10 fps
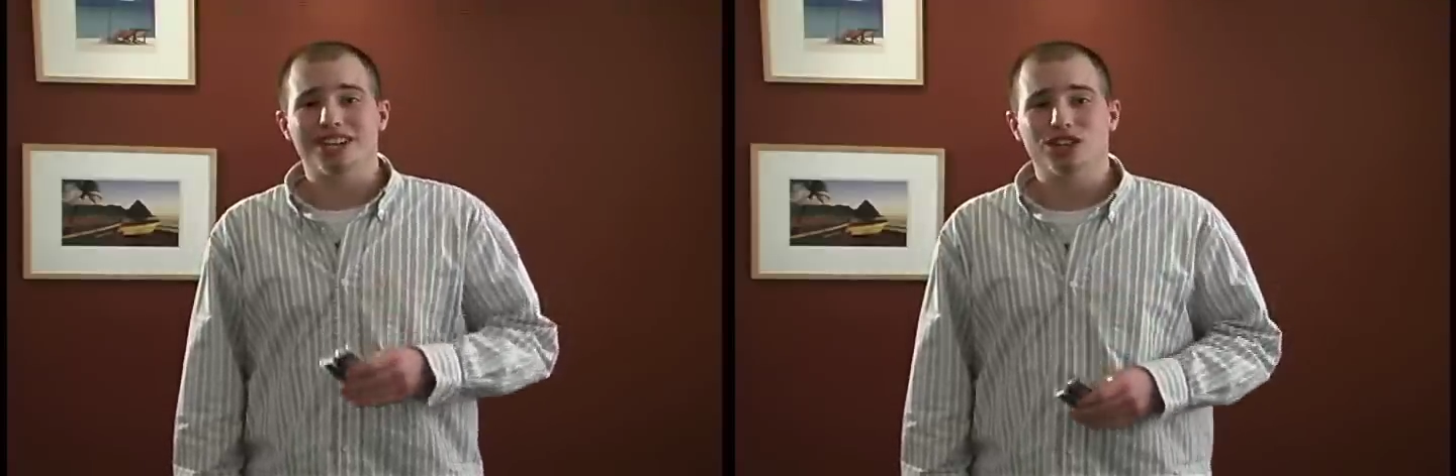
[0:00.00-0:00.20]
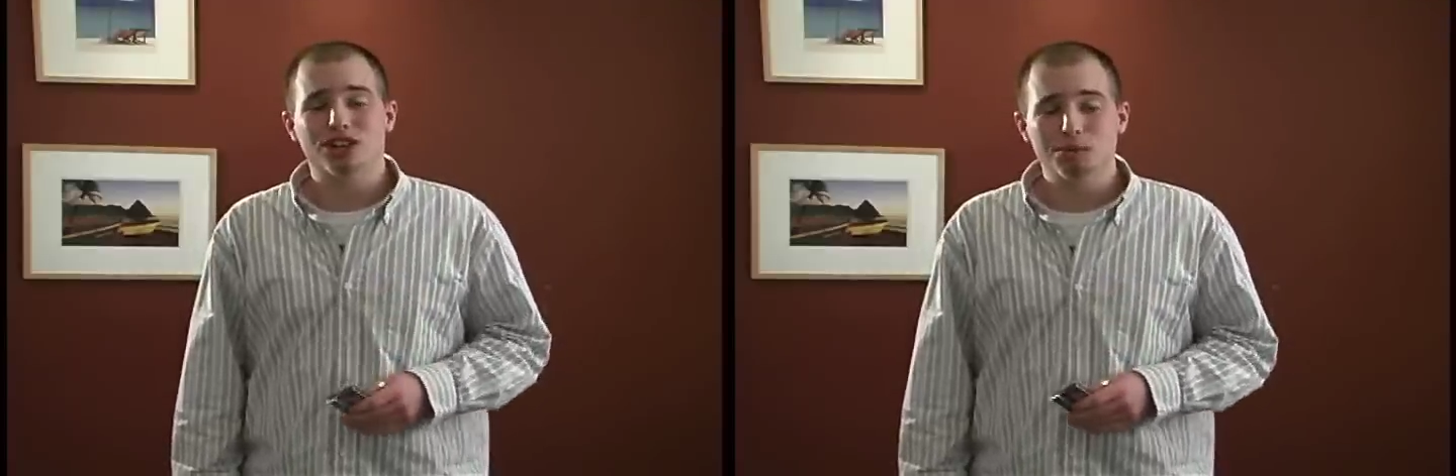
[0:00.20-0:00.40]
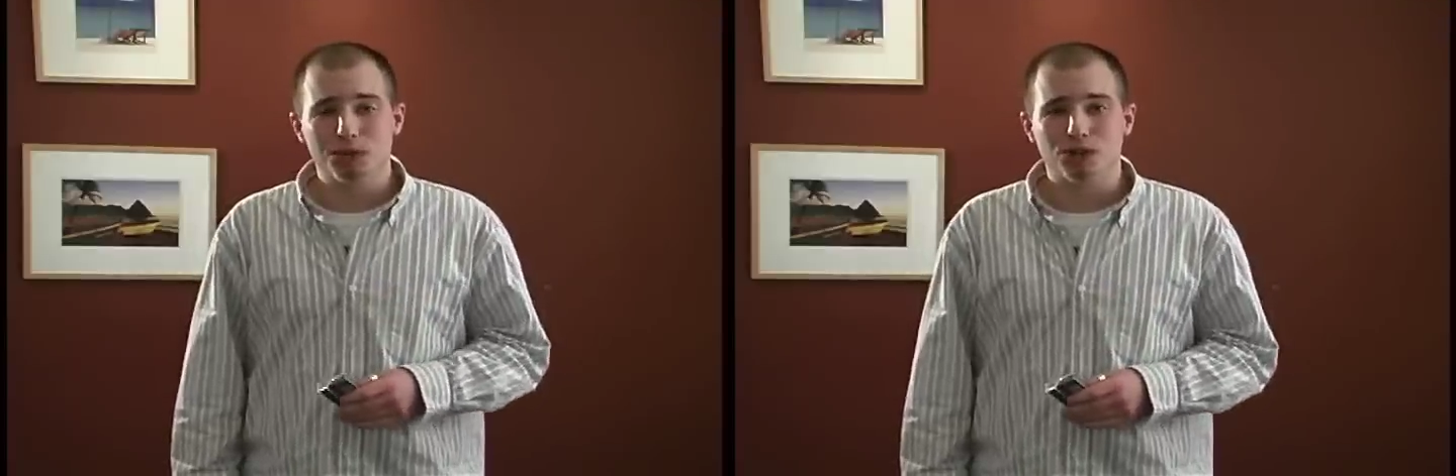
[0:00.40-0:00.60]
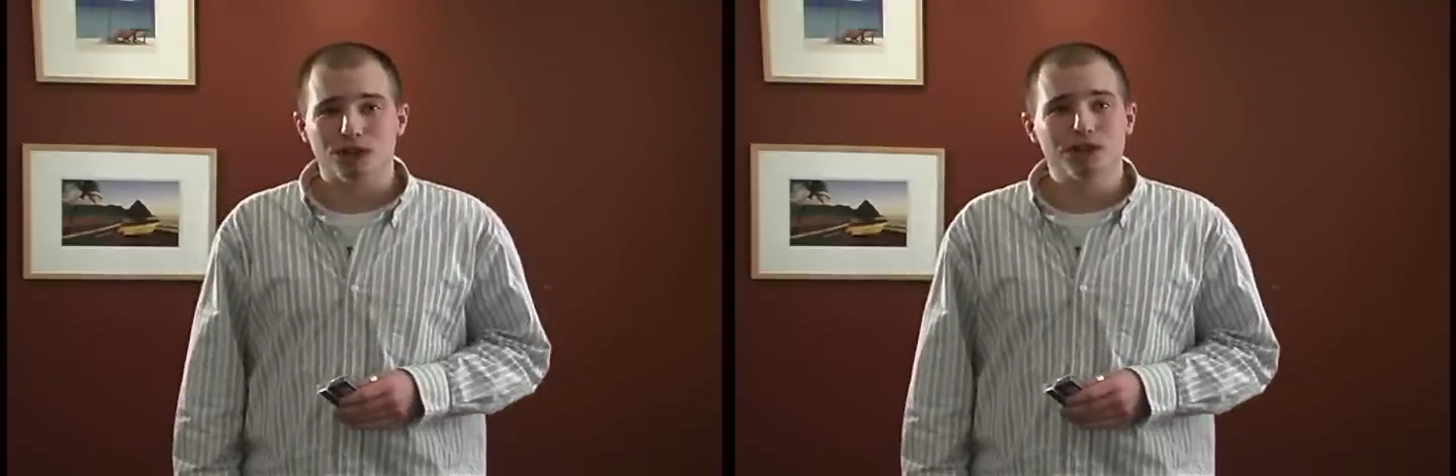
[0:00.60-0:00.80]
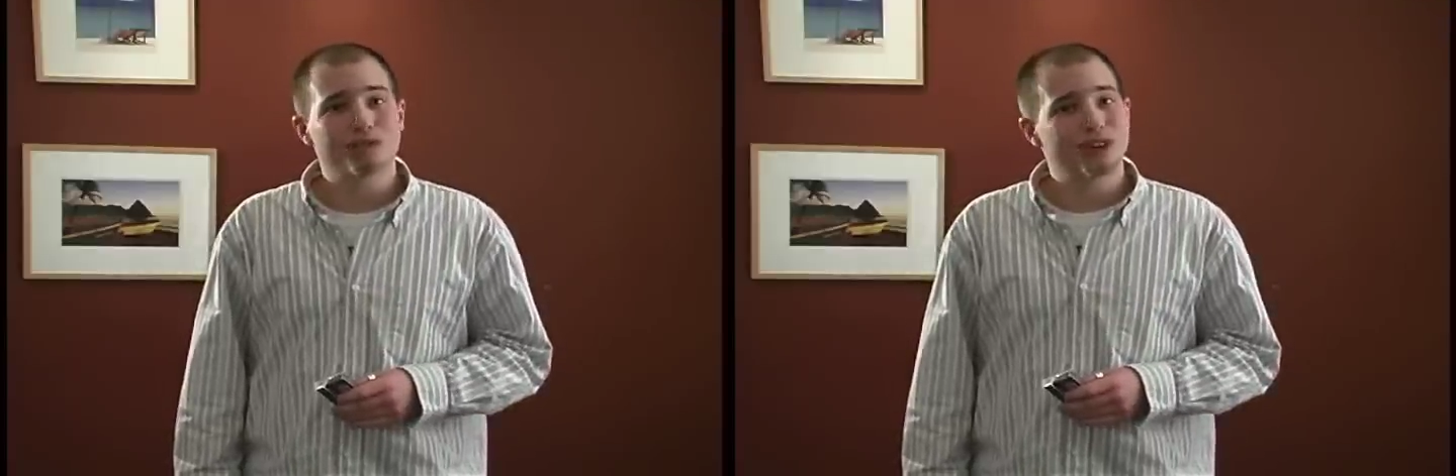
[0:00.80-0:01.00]
into your
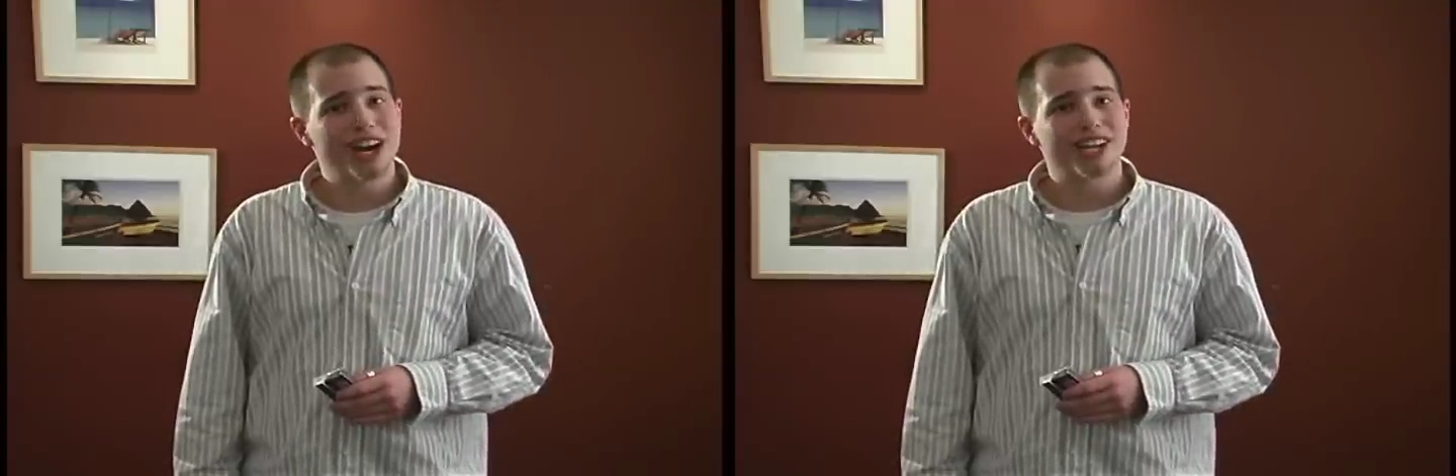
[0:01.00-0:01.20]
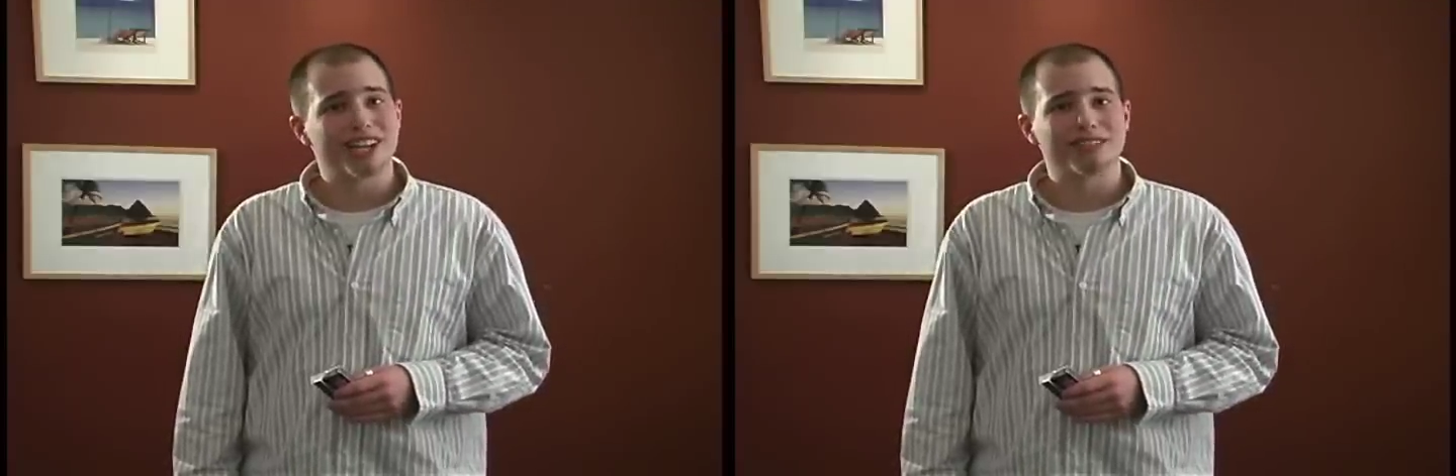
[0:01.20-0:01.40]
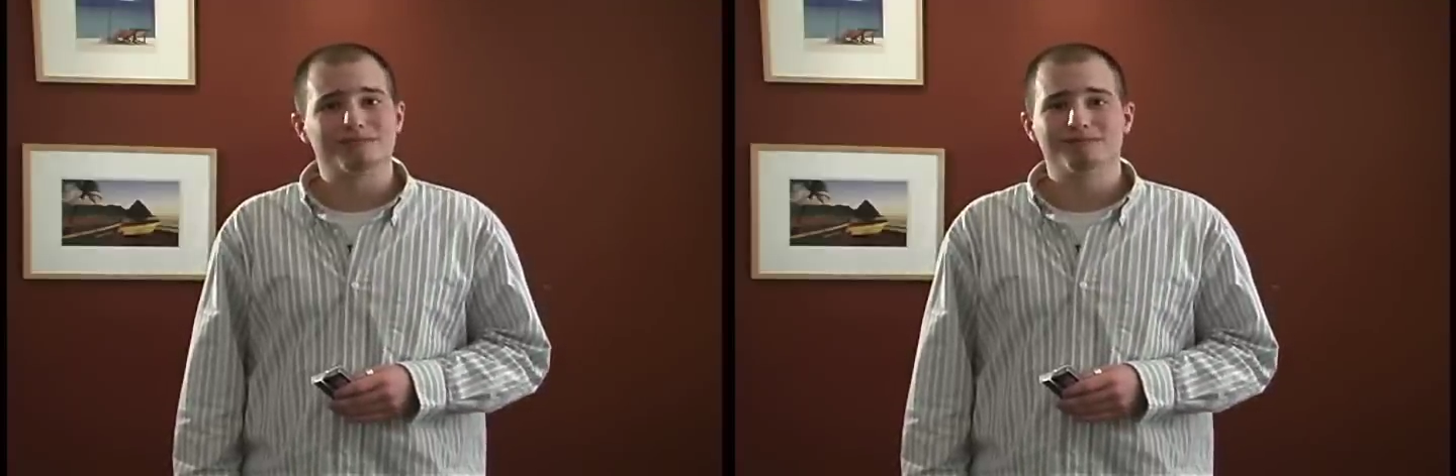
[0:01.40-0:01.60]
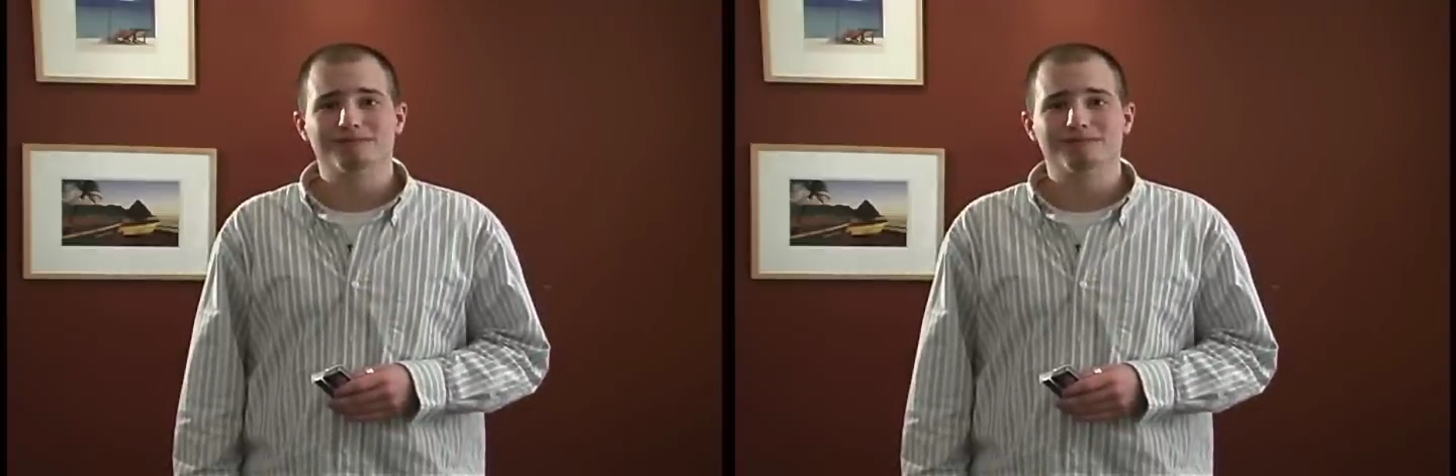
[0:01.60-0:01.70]
computer for editing.